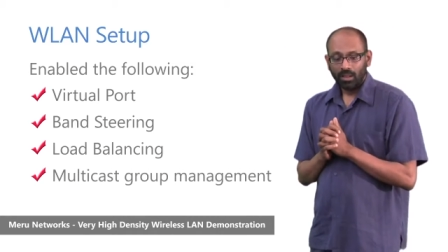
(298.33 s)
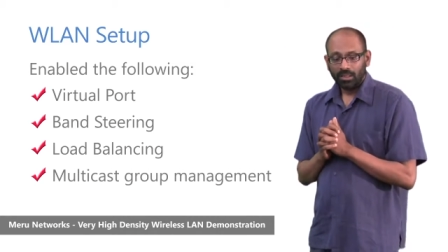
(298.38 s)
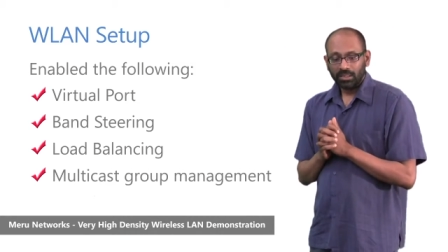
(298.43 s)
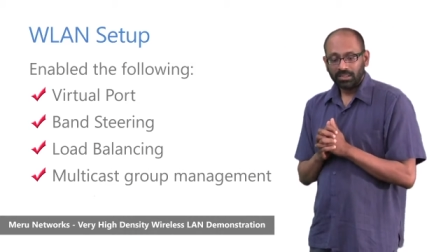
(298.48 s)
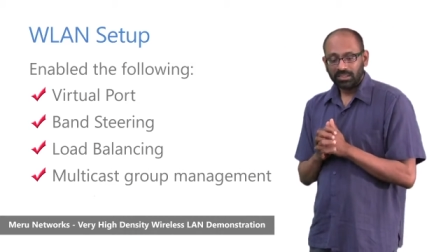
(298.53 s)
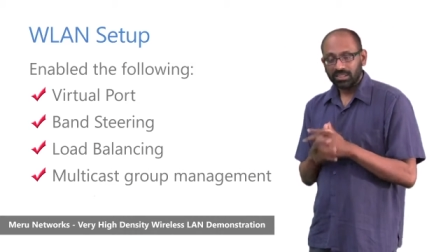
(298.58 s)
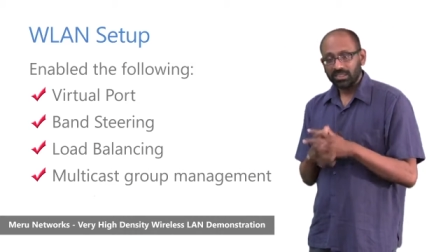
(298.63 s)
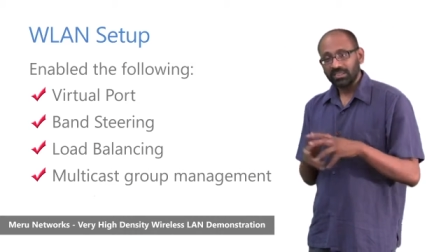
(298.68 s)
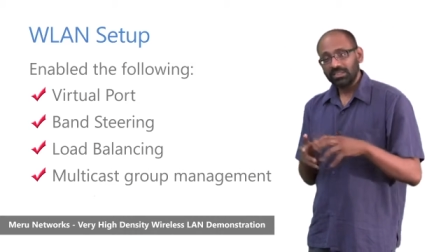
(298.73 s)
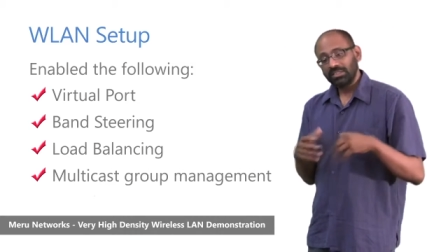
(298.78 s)

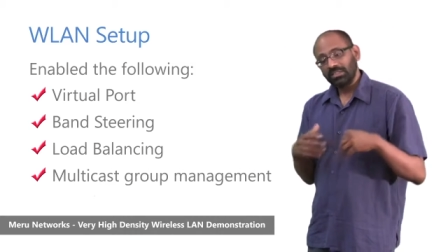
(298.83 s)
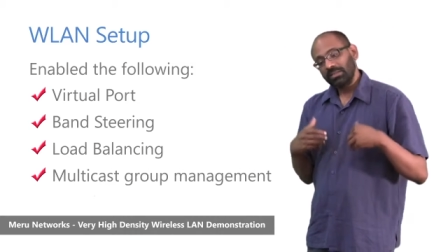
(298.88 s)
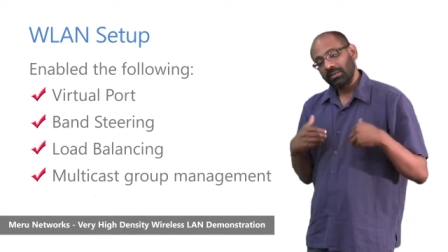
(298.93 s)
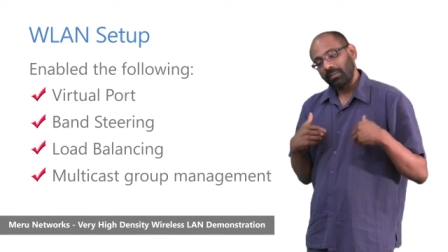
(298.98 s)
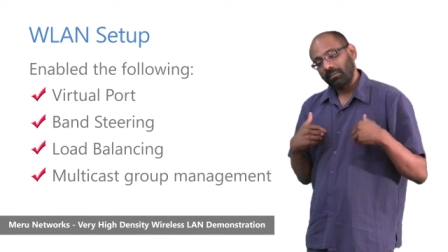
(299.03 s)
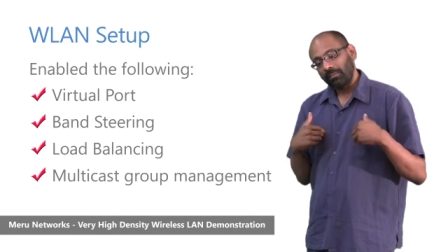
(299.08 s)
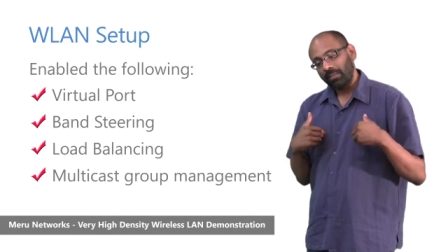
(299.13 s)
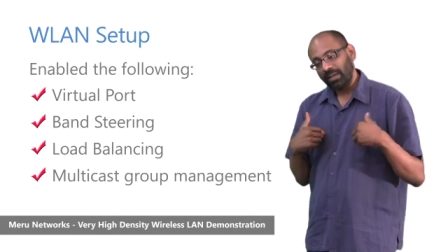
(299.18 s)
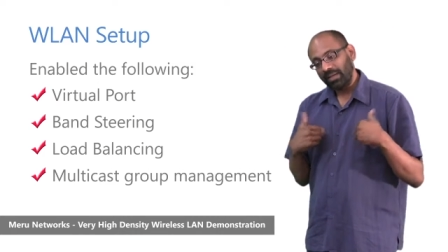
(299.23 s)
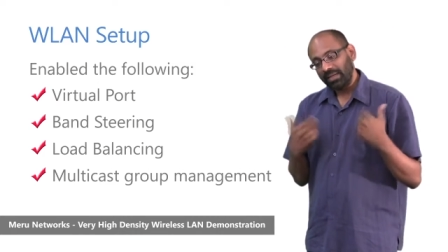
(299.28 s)
Since
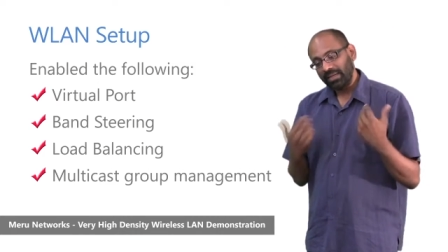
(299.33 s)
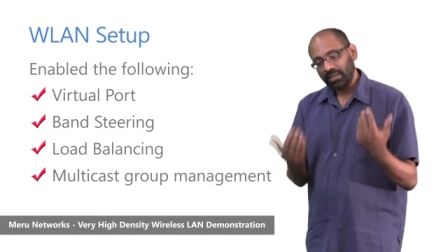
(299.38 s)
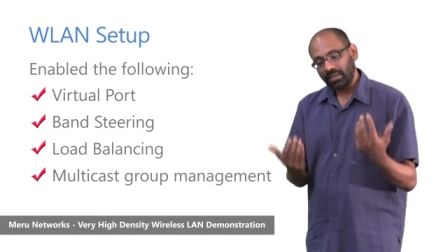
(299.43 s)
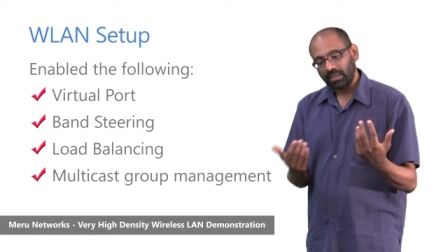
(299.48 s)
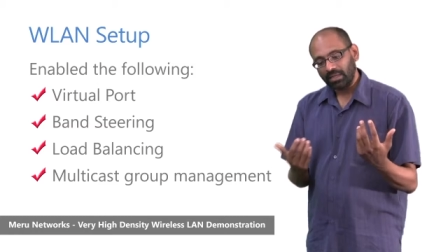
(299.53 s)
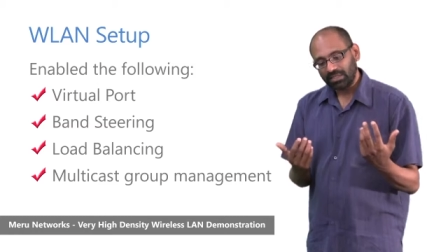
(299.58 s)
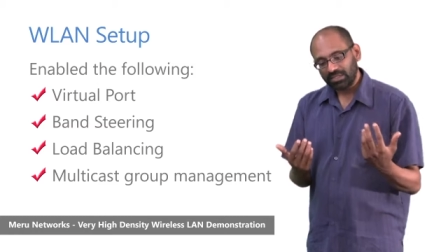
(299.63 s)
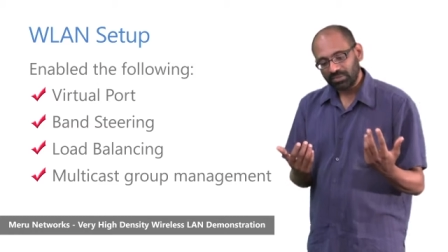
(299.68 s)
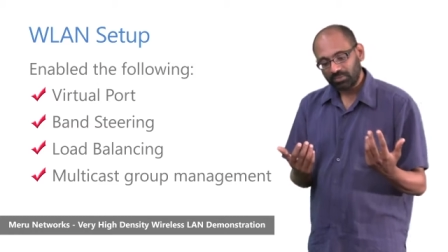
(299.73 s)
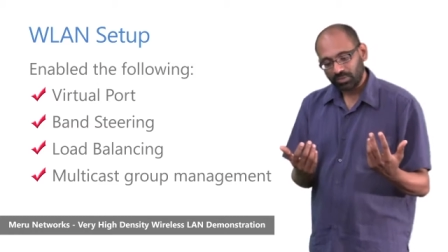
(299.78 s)

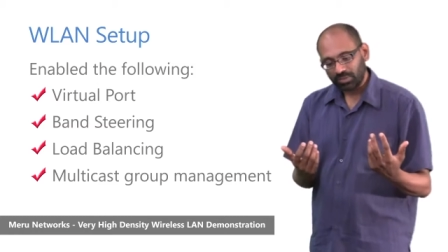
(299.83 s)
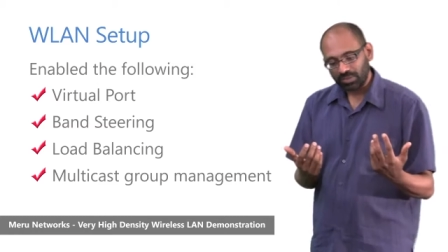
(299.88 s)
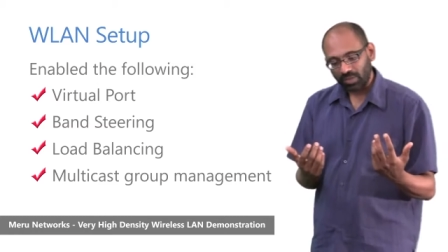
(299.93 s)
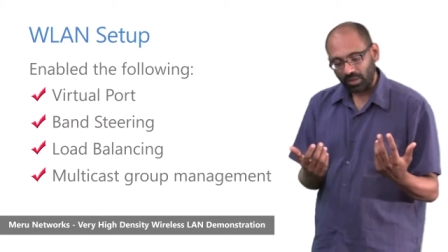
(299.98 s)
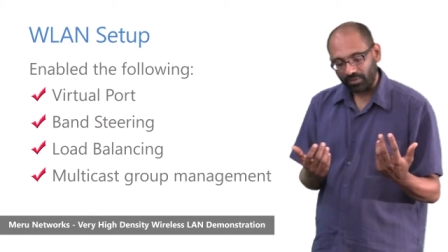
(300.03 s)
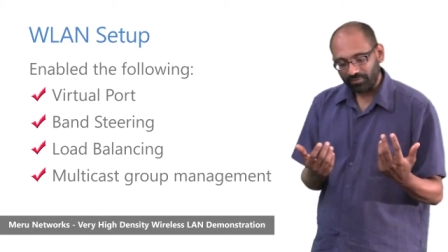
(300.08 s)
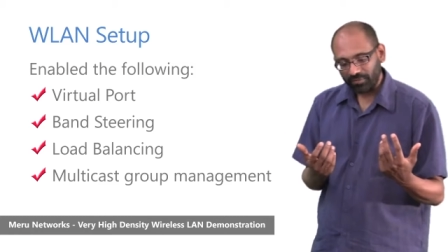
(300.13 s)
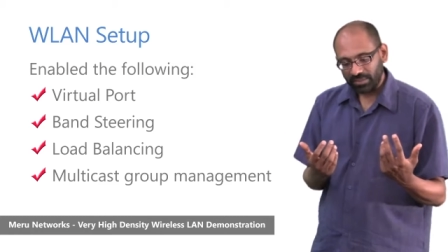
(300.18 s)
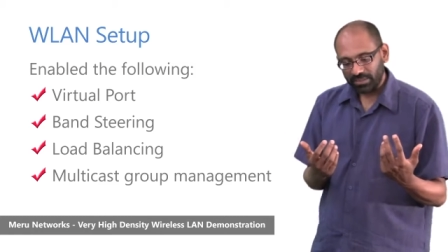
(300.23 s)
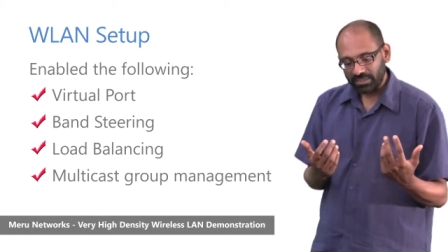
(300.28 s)
multicast was
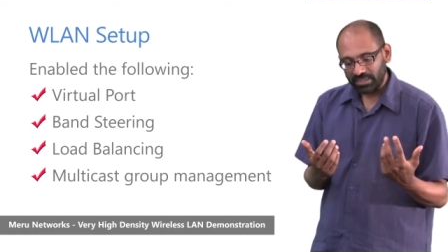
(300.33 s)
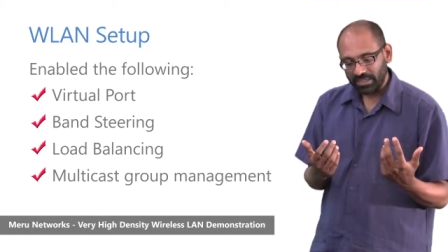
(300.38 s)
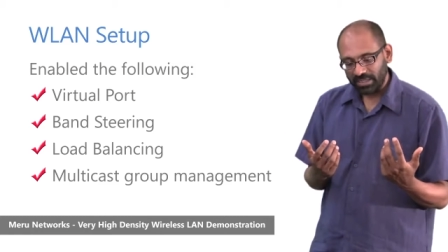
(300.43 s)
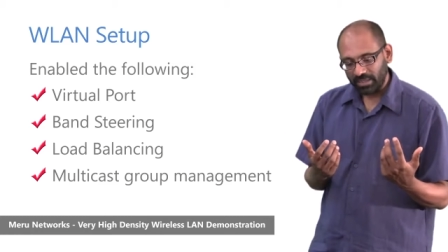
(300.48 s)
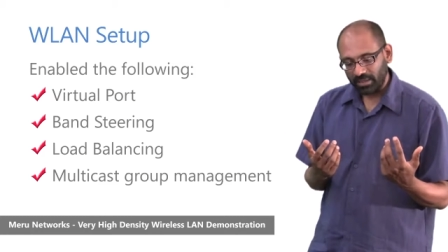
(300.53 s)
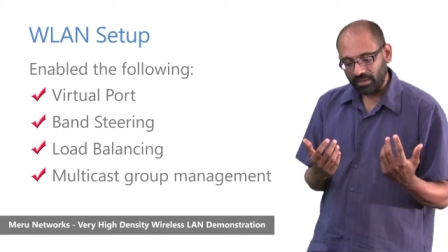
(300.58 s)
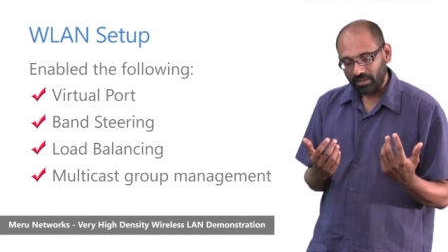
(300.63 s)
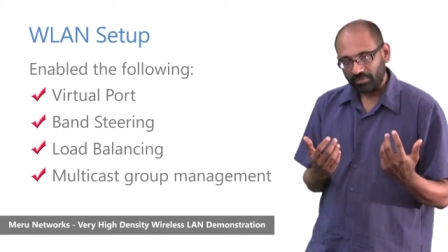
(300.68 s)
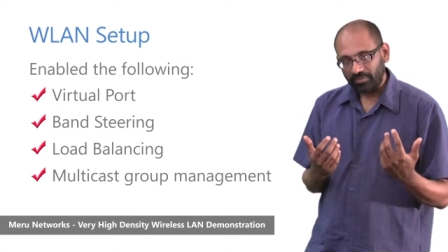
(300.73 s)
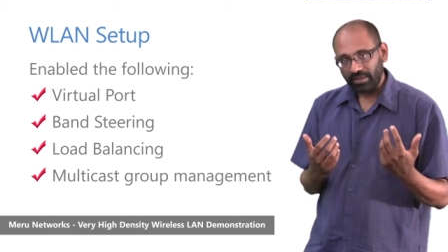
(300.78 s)
obviously
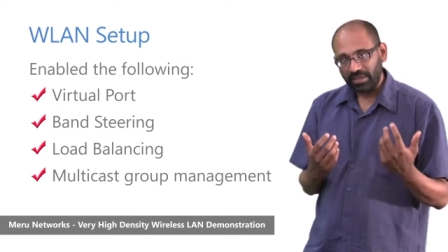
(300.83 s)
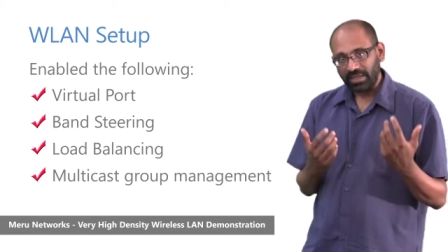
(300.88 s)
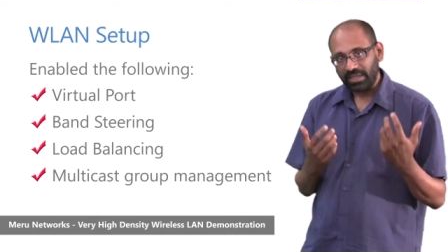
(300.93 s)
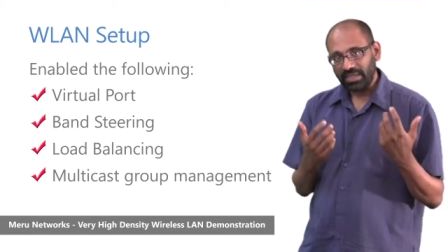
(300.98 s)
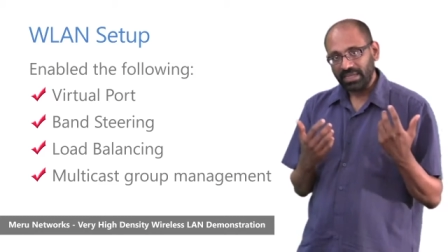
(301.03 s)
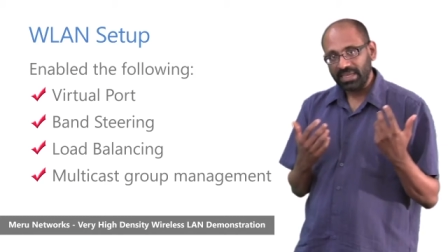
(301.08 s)
a very